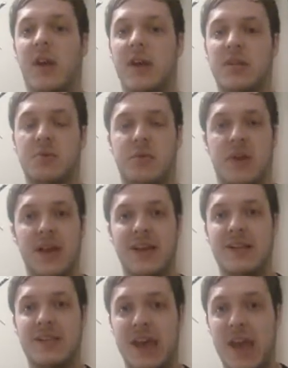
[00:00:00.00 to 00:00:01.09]
like to,
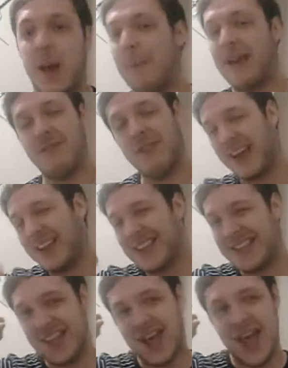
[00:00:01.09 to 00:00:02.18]
like, say a big thanks.